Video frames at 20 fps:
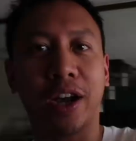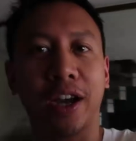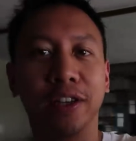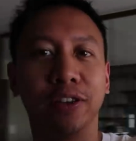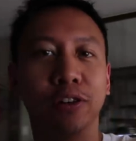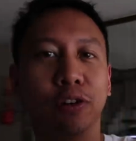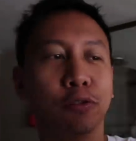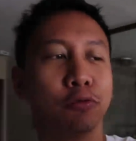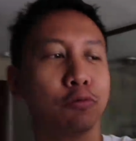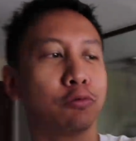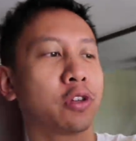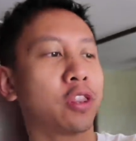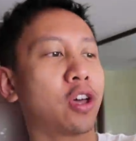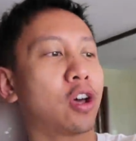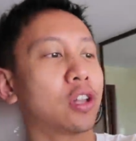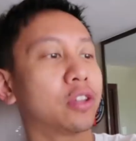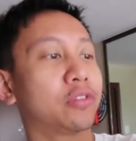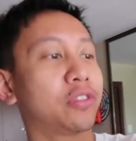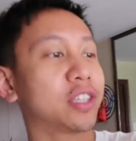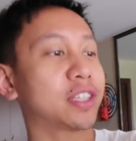I know. With
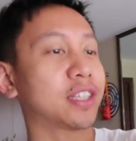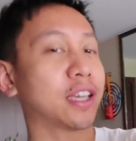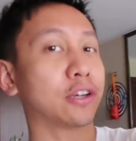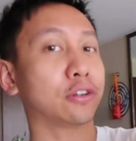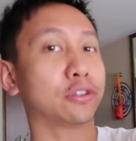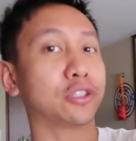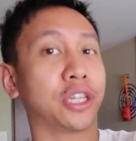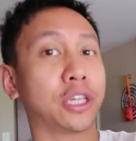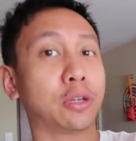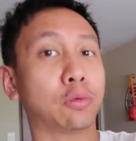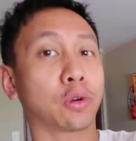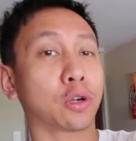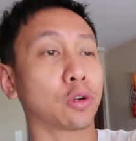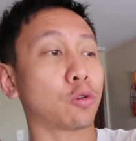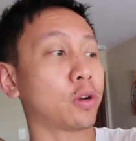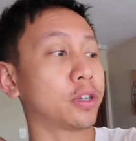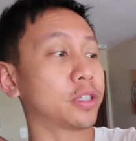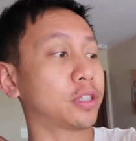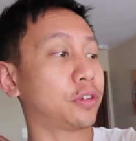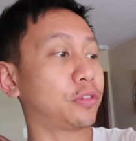all of this energy, we're
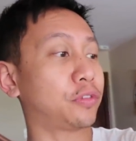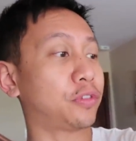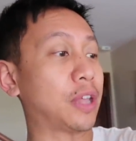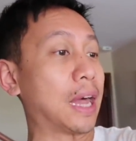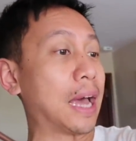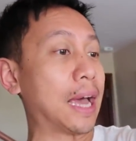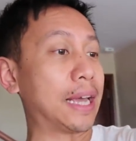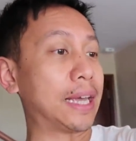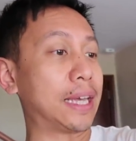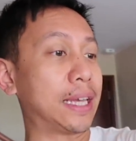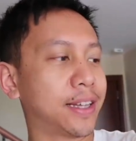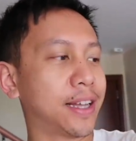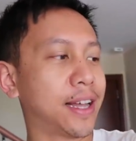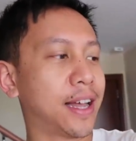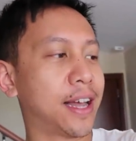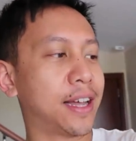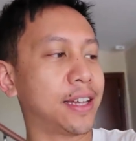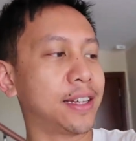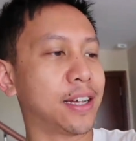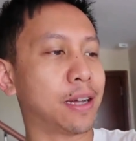going to fly.
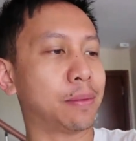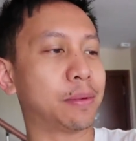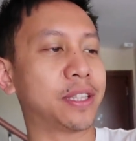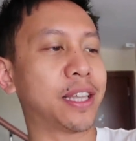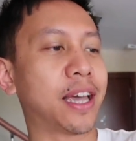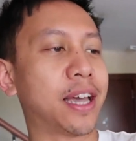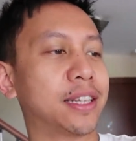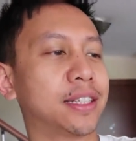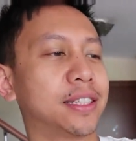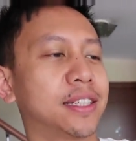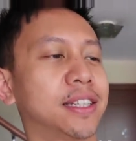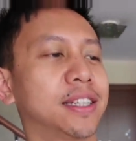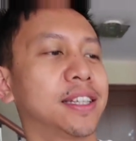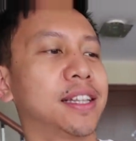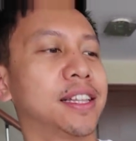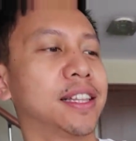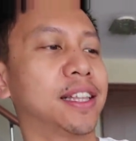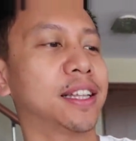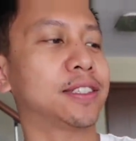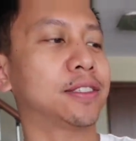Huh? How about that?
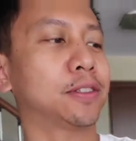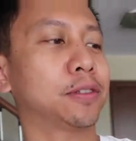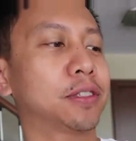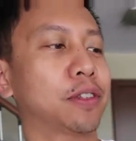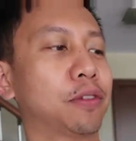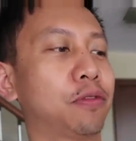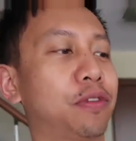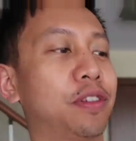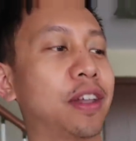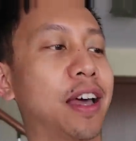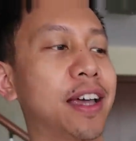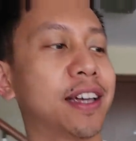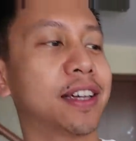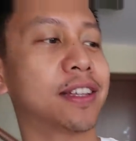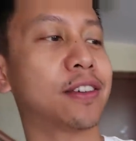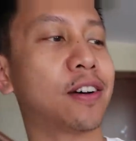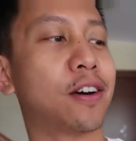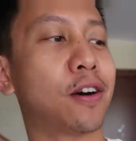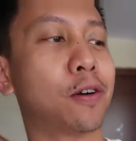Let's do some flying in the